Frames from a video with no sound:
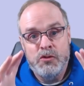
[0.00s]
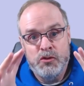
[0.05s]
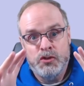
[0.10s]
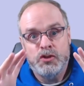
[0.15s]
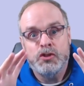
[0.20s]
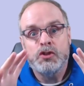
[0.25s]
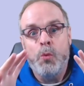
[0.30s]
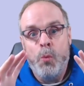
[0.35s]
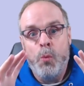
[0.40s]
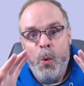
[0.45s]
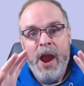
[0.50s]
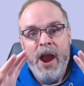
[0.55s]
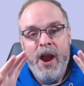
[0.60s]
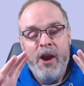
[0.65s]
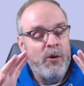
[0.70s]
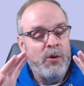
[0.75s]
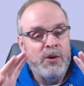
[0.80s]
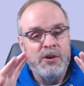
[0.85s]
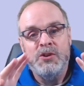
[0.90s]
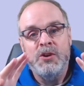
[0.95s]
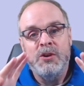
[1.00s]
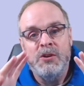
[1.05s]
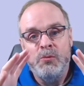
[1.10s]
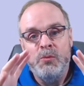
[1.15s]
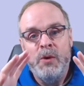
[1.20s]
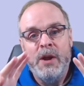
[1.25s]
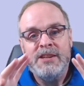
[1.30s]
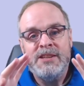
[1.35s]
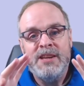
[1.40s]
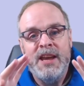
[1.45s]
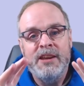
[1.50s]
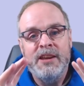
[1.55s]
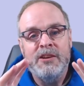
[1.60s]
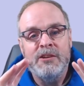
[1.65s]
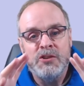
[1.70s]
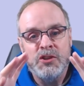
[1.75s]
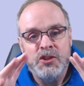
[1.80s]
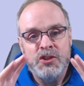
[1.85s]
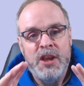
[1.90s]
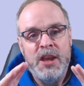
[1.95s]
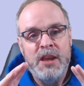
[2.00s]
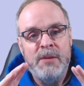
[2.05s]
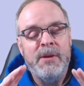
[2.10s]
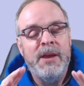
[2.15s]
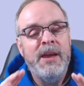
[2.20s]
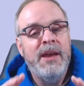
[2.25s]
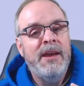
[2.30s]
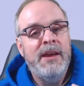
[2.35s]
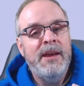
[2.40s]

square or a certain rectangular shape.